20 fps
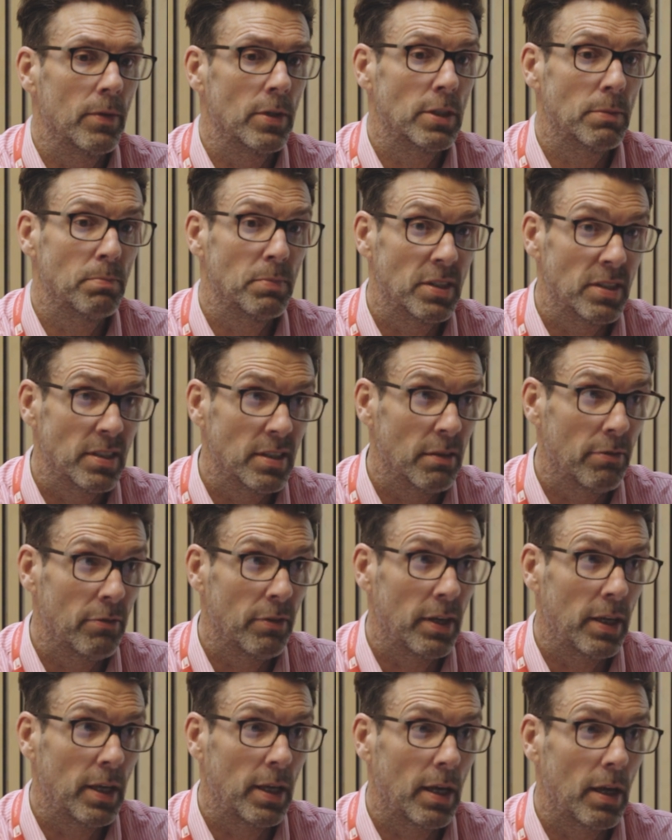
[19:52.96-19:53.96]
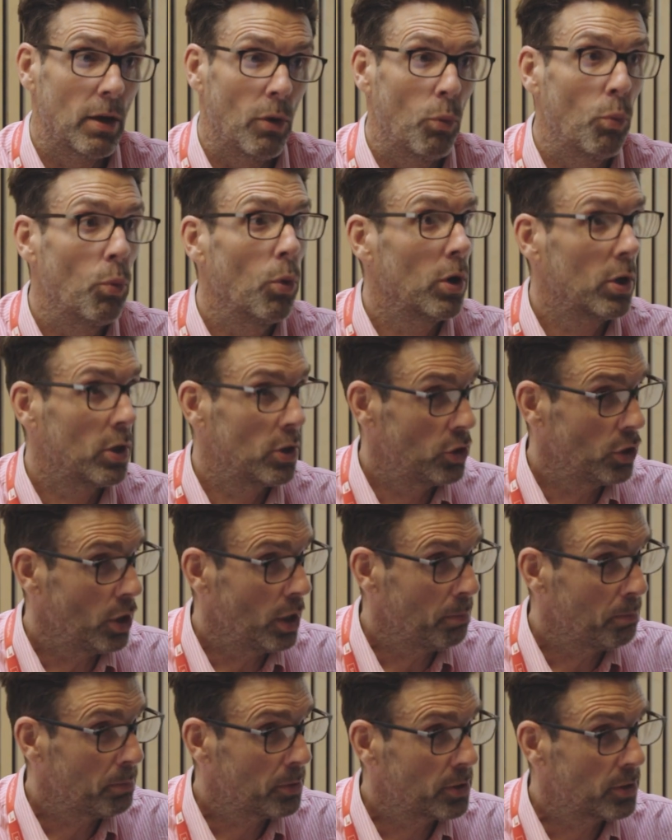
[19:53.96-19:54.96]
specific
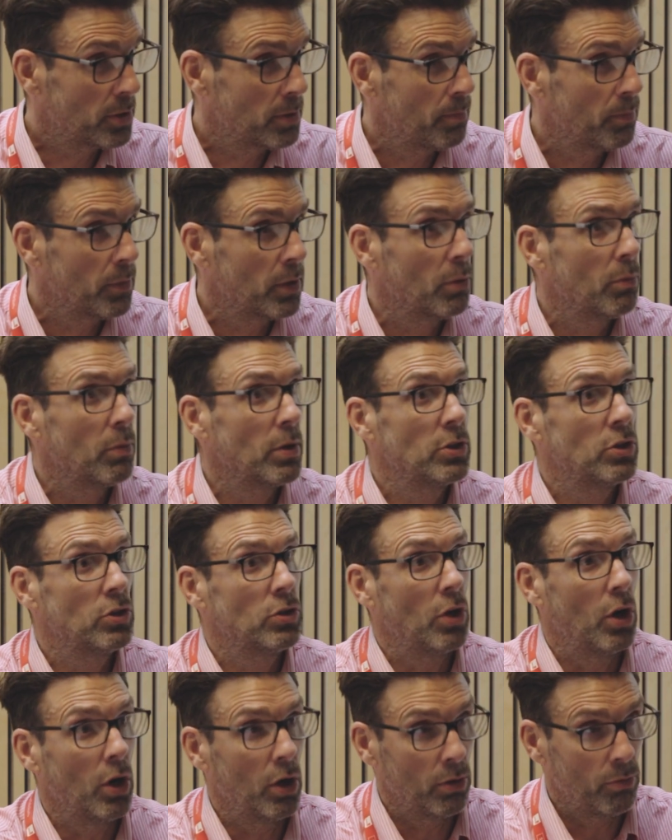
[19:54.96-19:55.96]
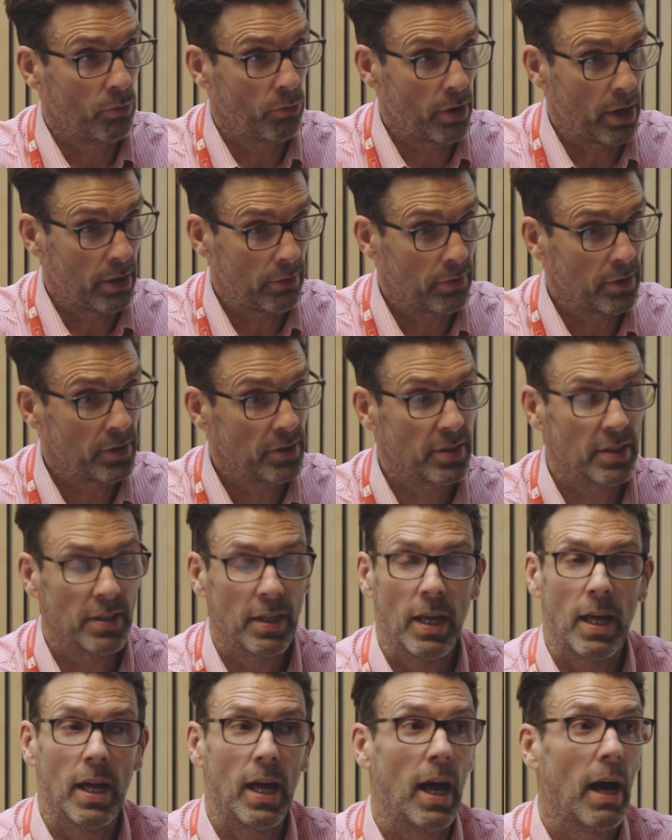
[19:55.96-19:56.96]
workshops, which is our
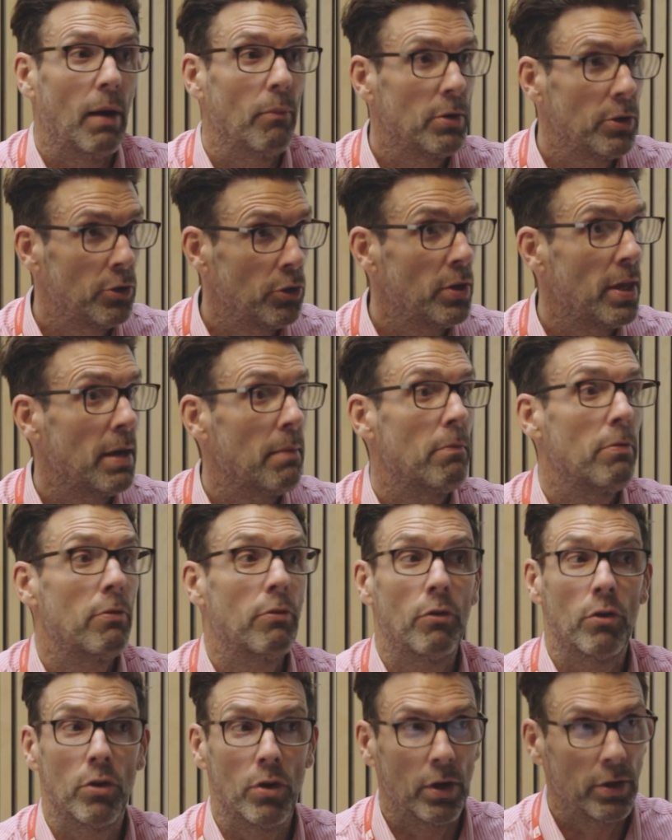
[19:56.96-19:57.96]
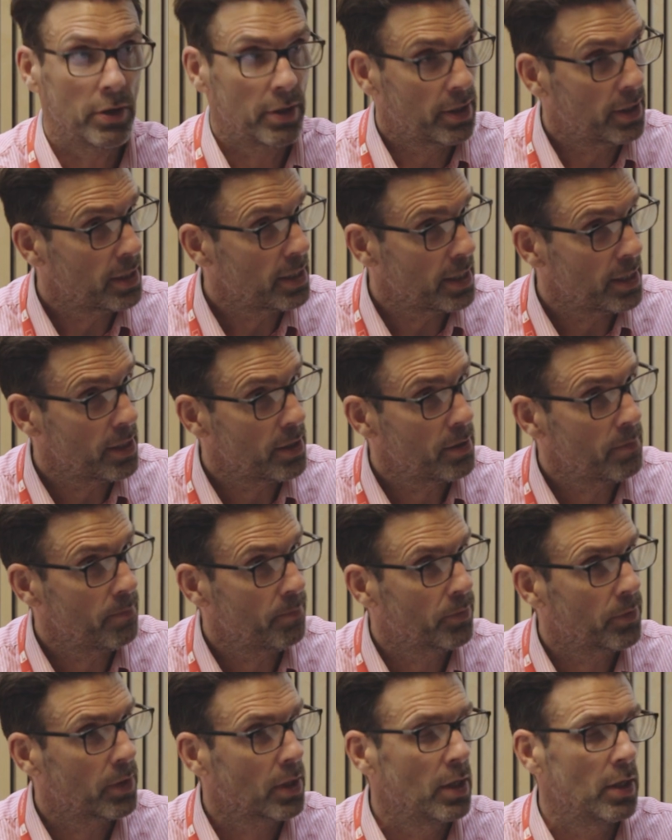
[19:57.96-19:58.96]
referencing, and we do them throughout the year.
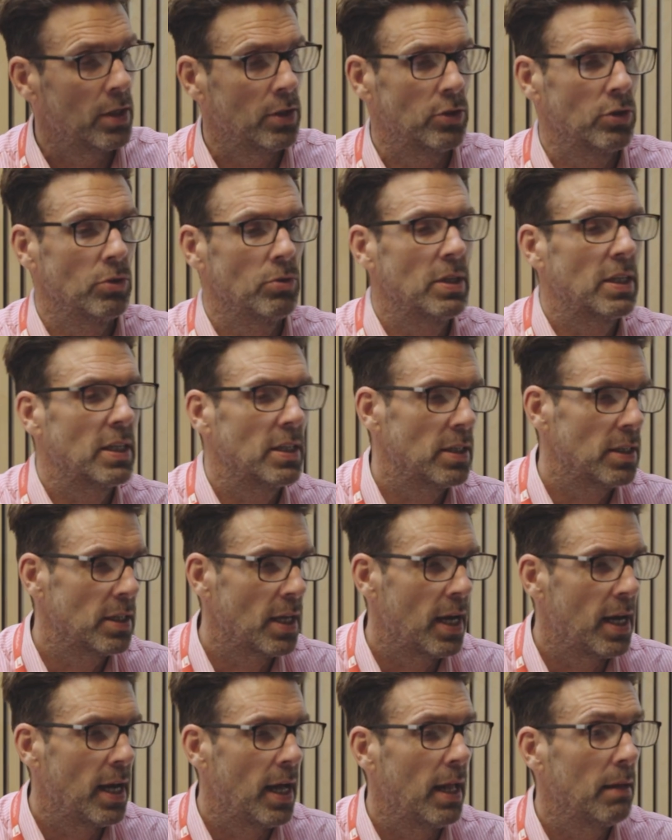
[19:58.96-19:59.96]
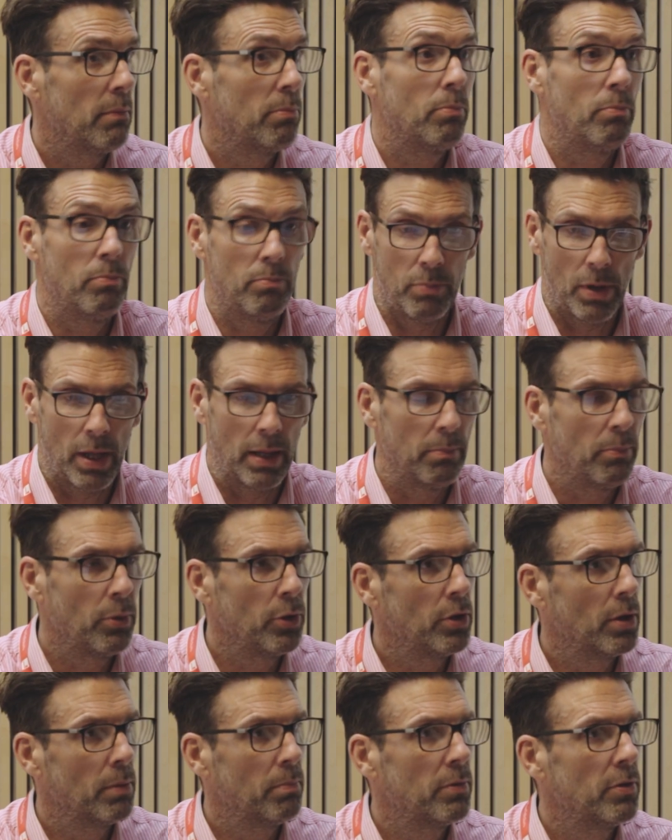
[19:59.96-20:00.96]
So you can, I'll
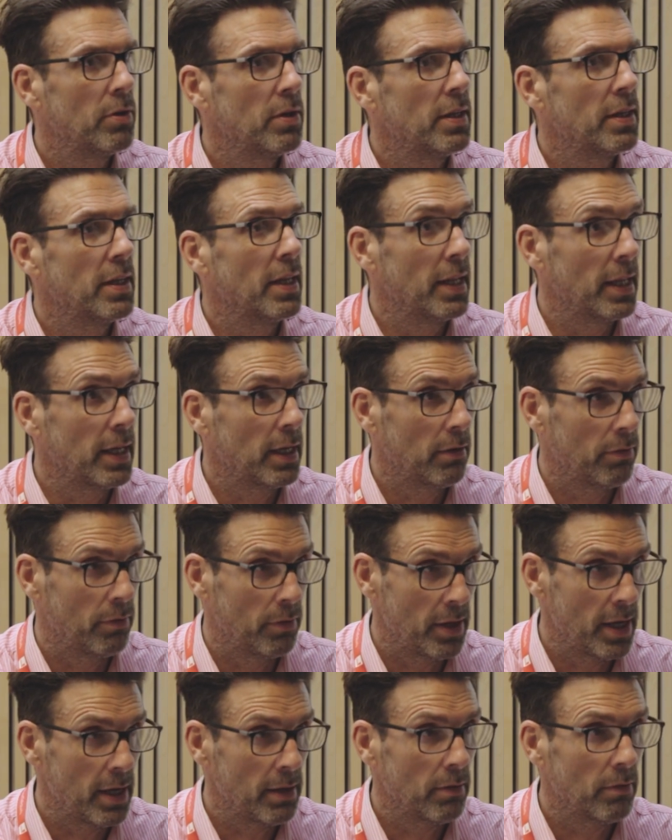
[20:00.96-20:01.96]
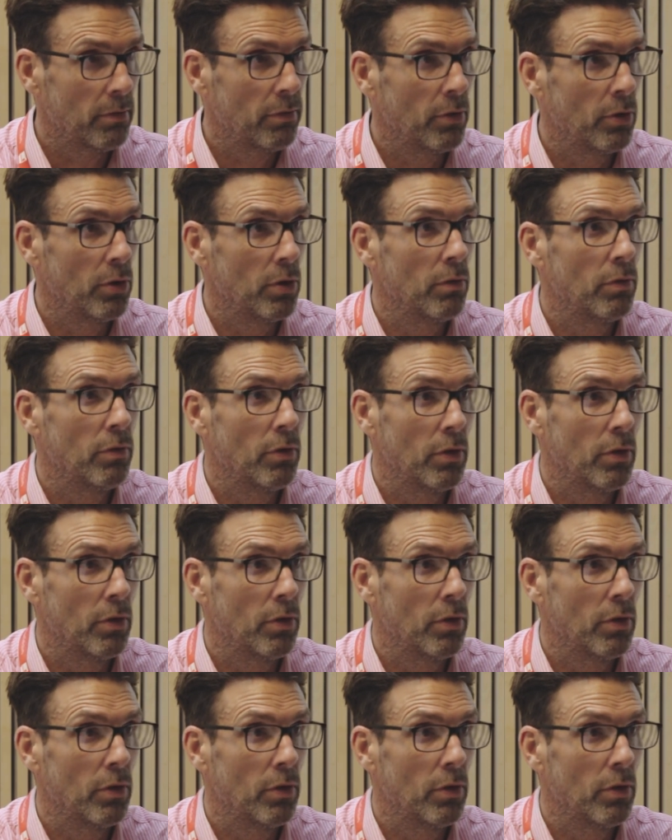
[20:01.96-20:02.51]
put up the link for that for